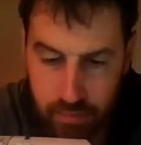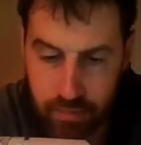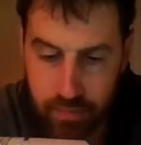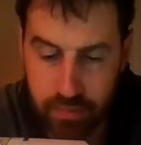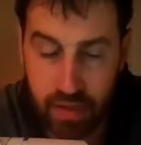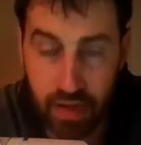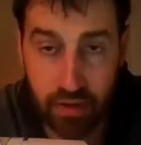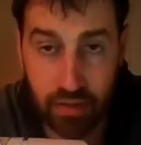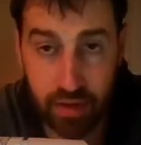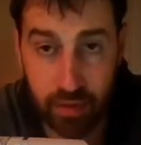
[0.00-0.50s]

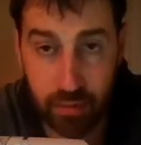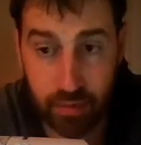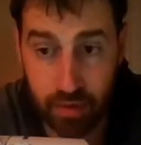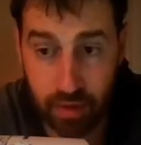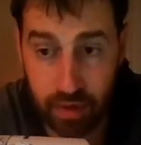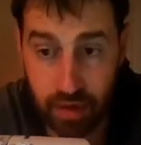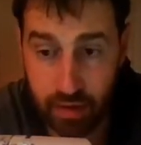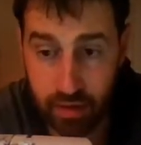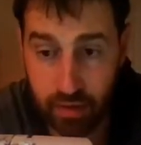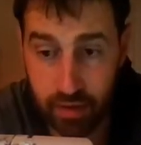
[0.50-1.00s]
Now that we're
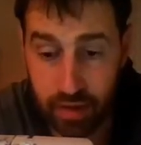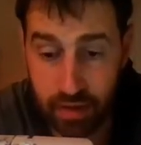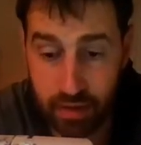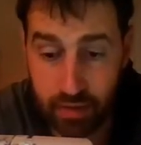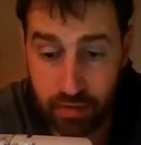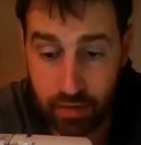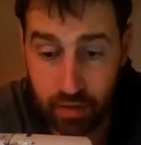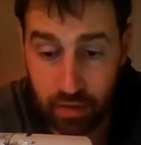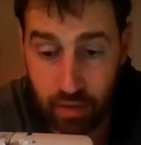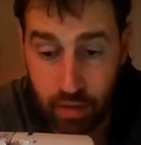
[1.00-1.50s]
at our end,
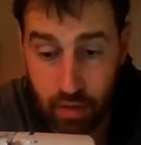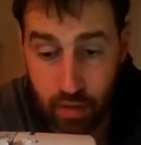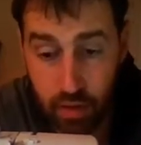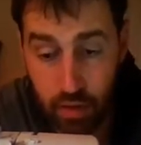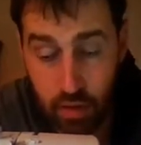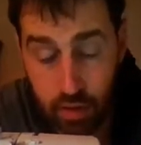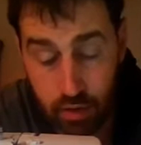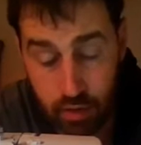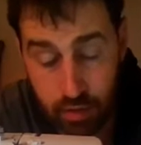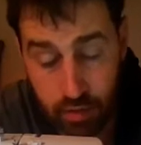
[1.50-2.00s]

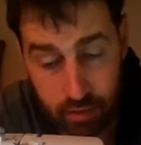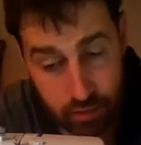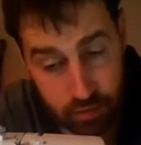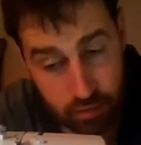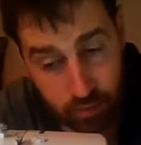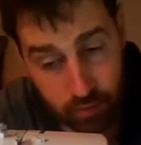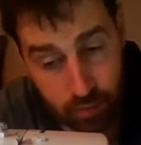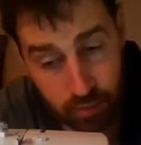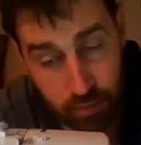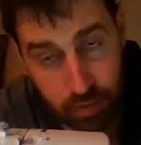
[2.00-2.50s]

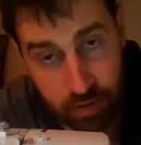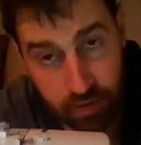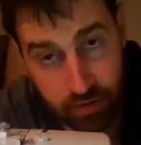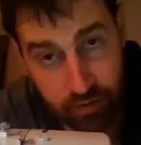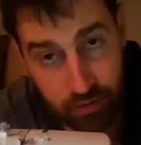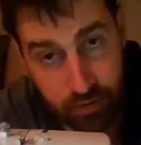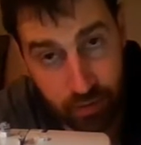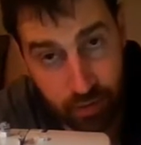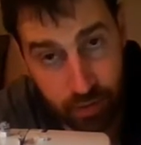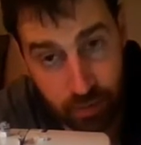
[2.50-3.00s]
do
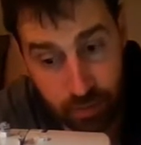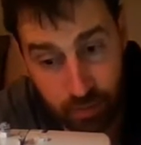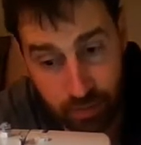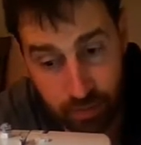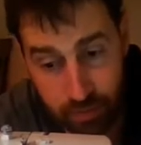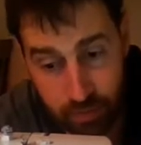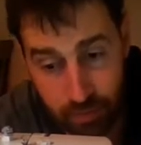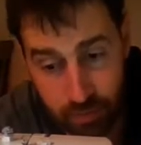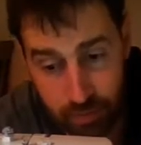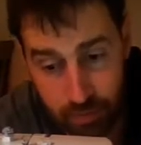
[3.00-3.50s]
what's
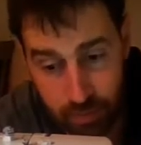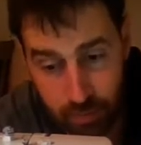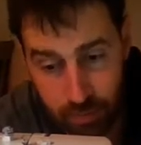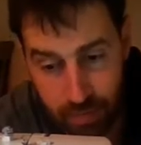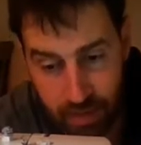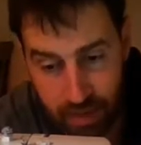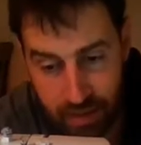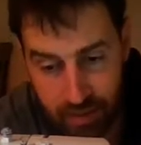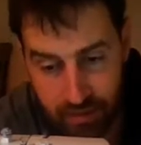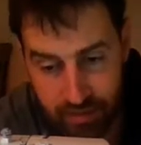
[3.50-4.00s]
normal.
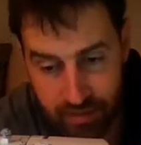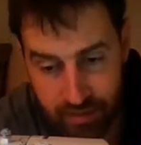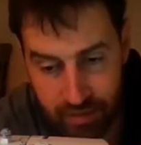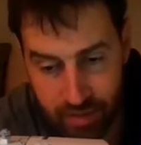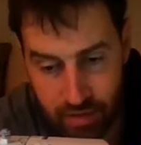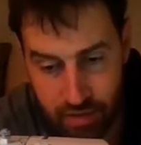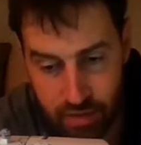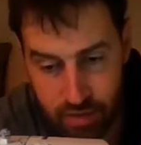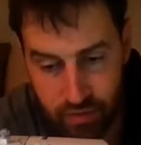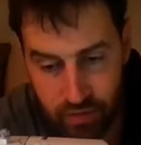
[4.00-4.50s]
Back
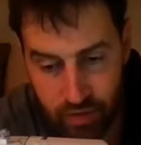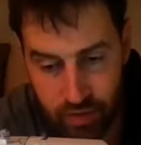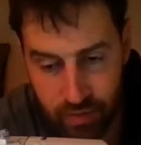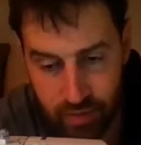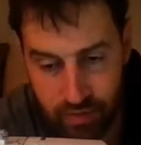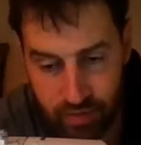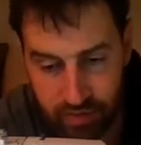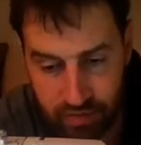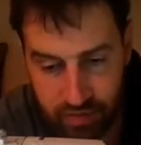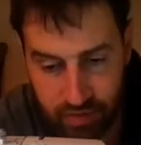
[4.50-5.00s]
stitch,
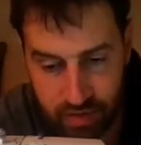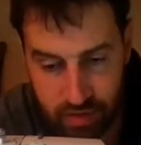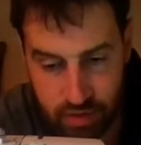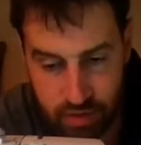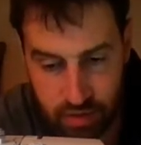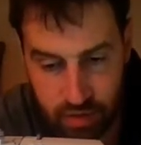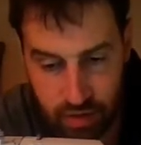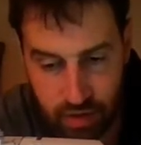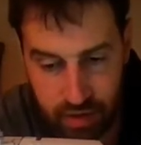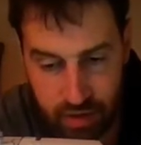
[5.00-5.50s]
forward
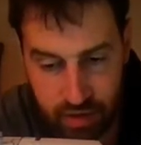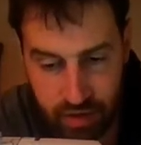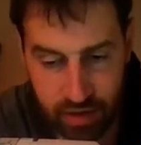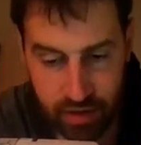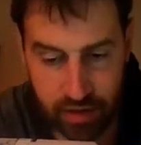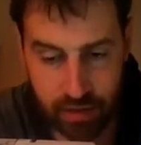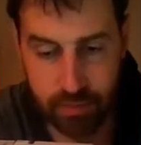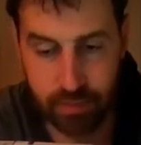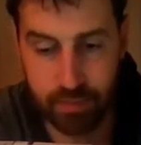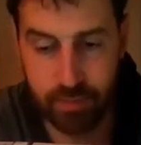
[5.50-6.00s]
stitch, lock it in.